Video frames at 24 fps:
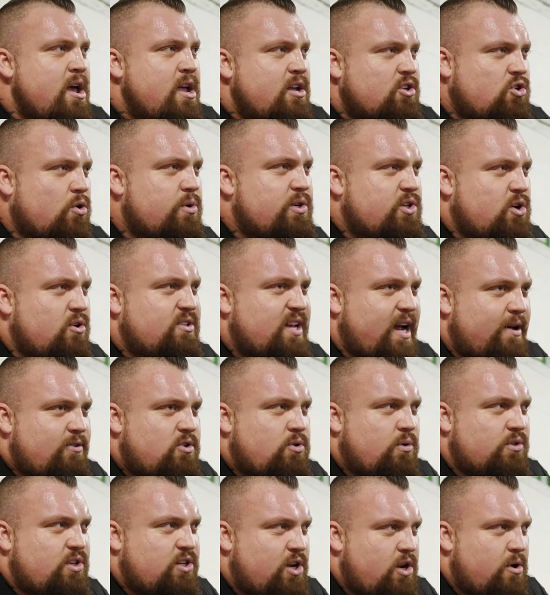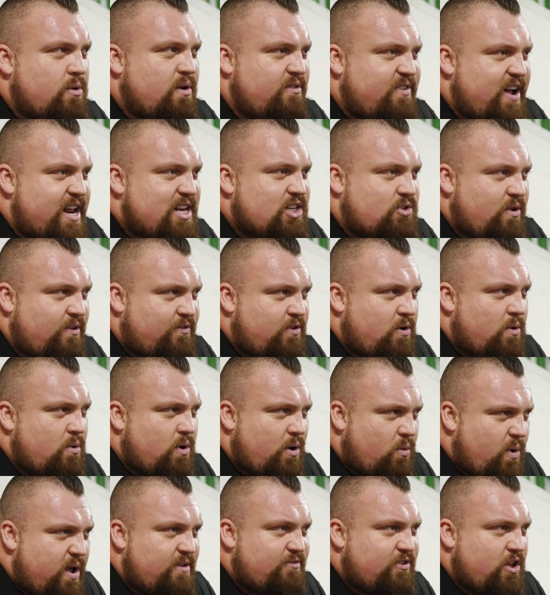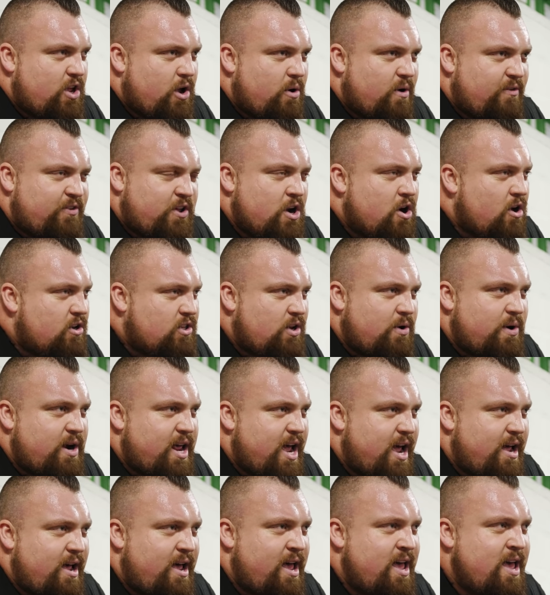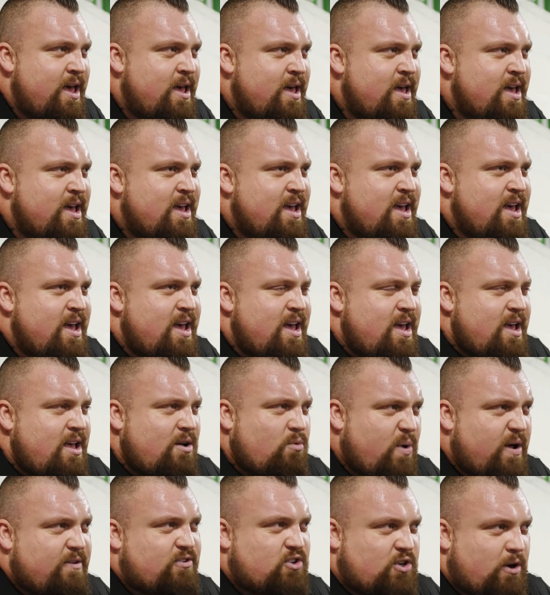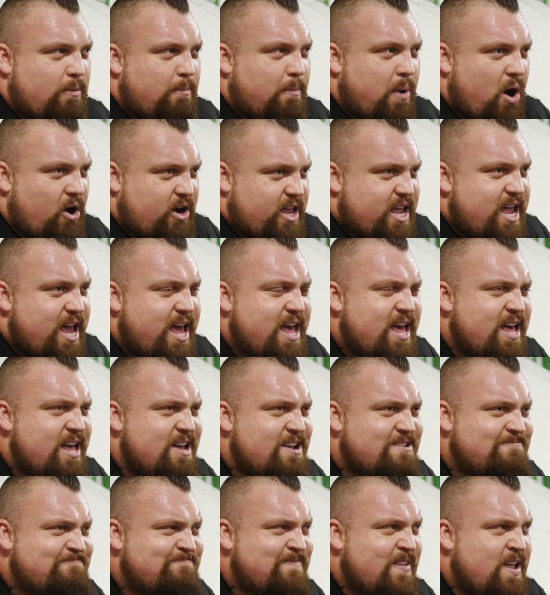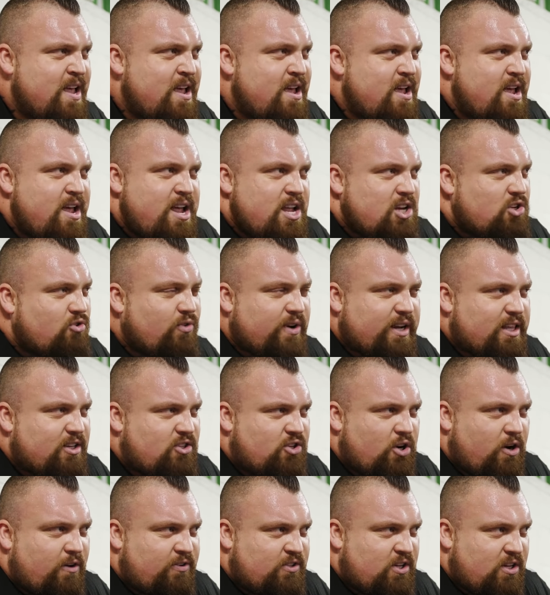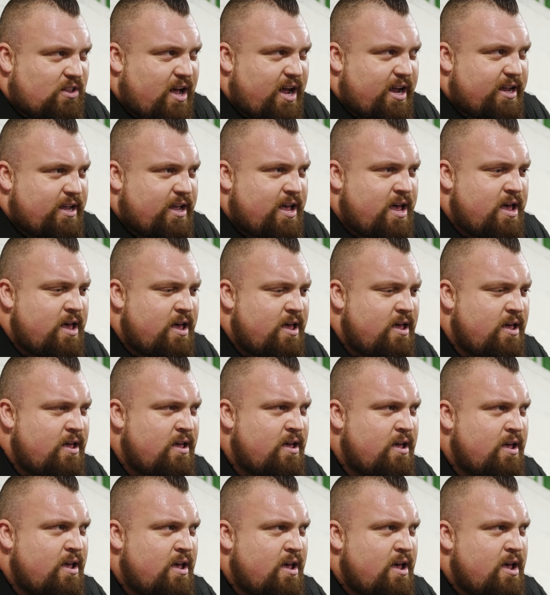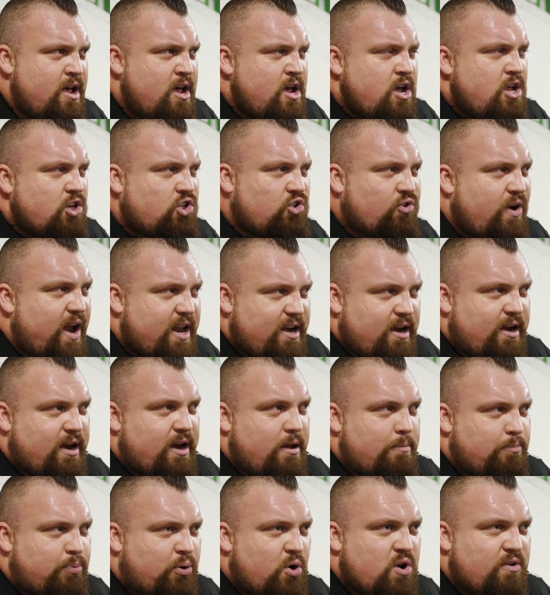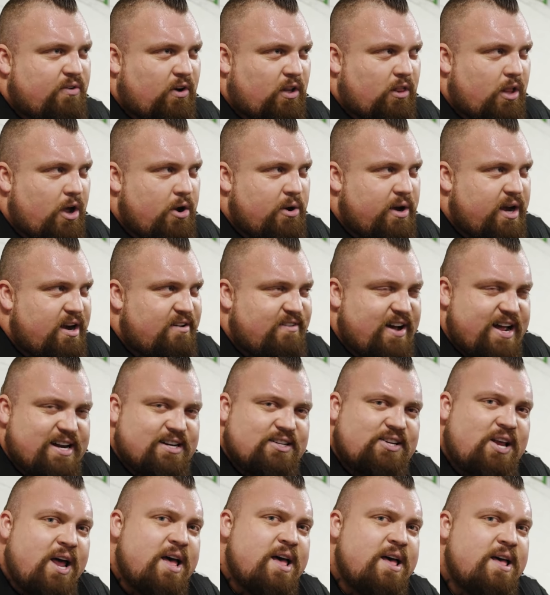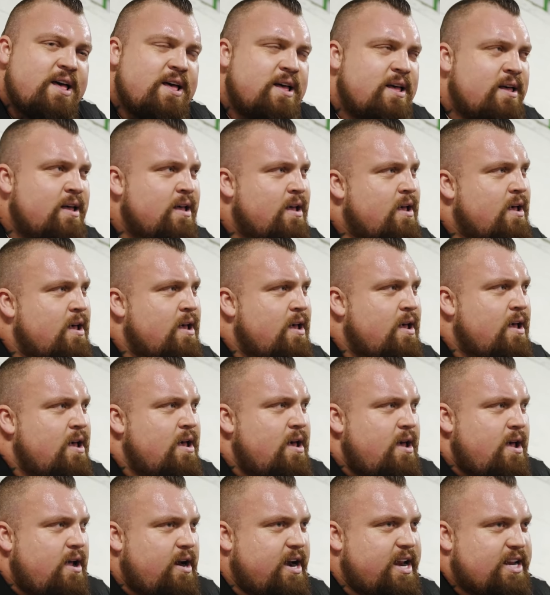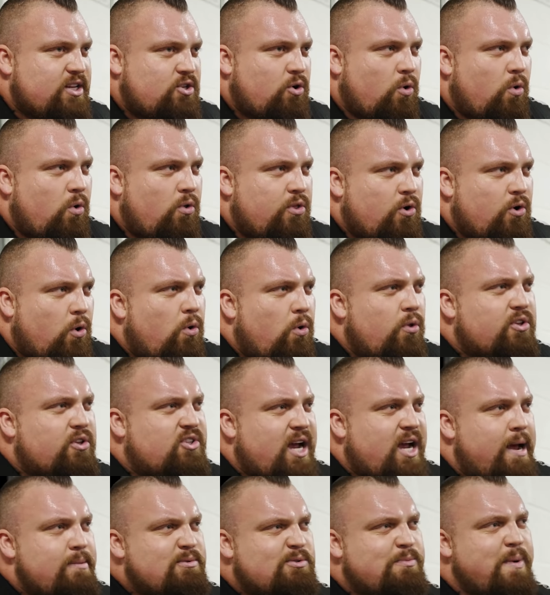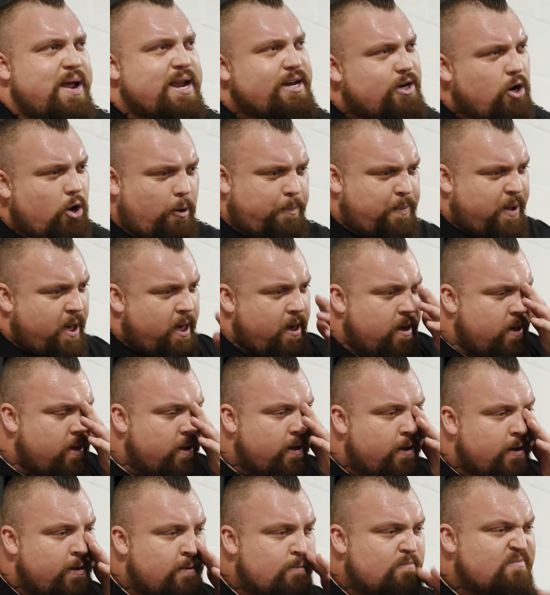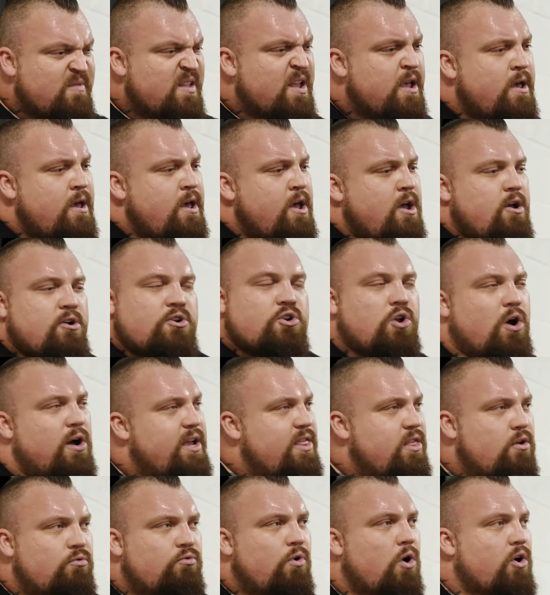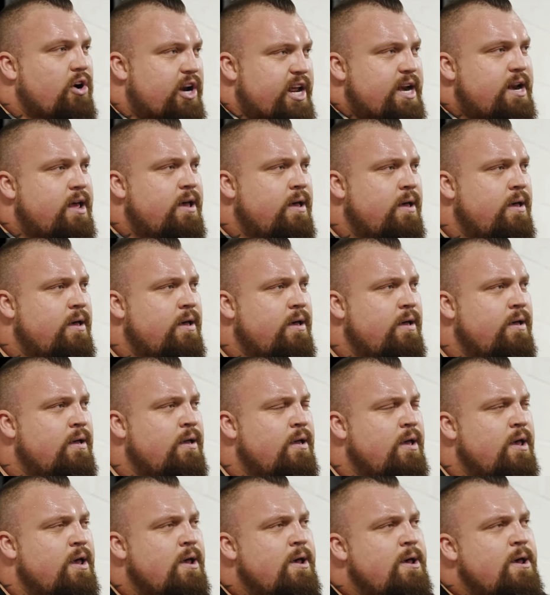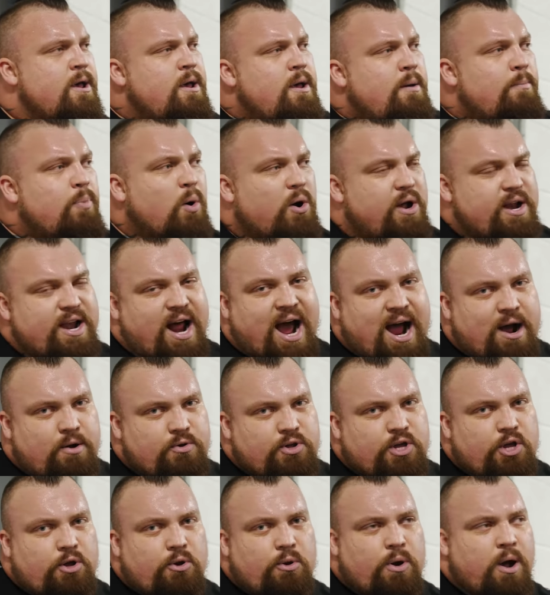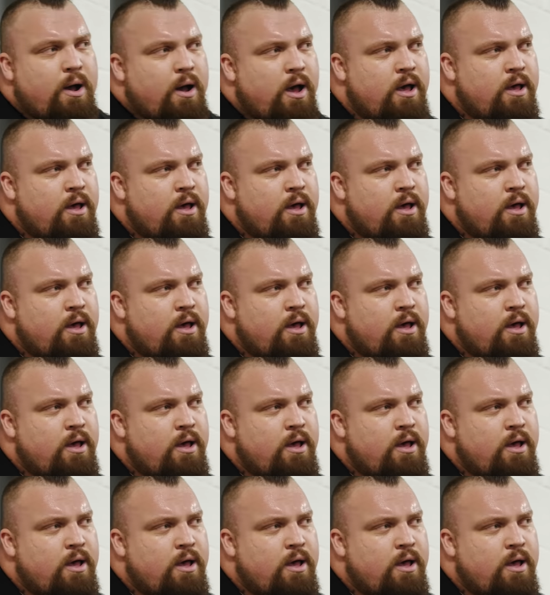it's always good to have someone to do events with you with you if you're not doing it with somebody it's really tough to like train and improve on loading events and it's all the, all the time's made up not in the running but in how you